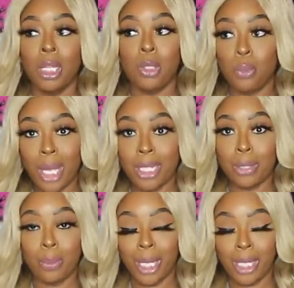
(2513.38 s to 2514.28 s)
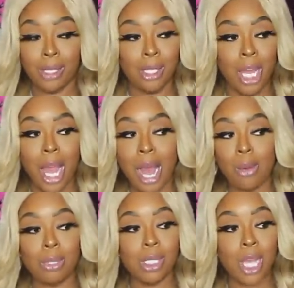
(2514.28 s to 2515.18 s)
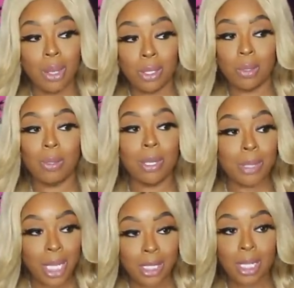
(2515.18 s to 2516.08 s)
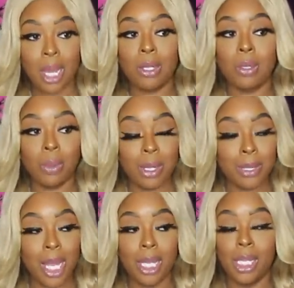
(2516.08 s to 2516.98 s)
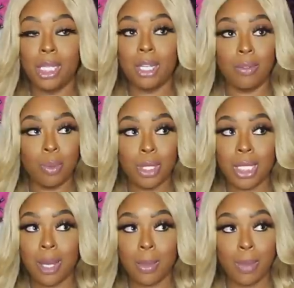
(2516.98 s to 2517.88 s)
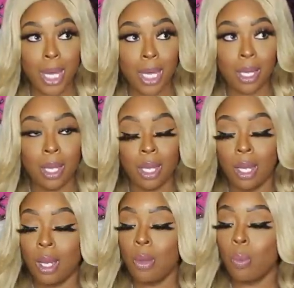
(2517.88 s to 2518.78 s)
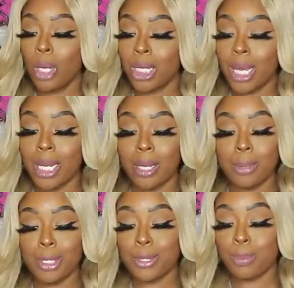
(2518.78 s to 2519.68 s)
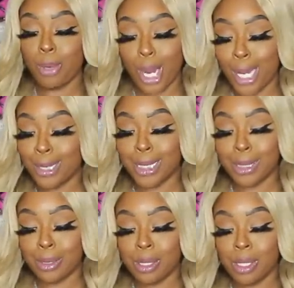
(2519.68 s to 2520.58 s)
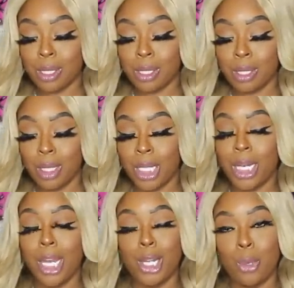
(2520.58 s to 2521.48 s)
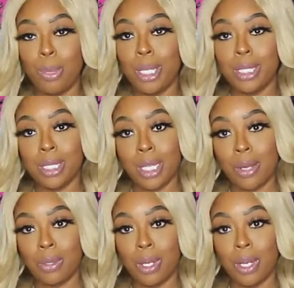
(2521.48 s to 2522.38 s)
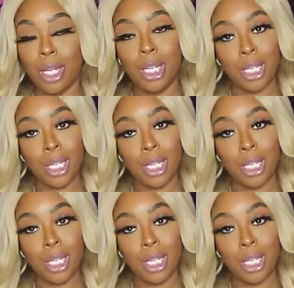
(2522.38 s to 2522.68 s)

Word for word: you had to wait. I was stalking the website, stalking the website. It never was coming back. One night I'm just browsing didn't have no business owner, And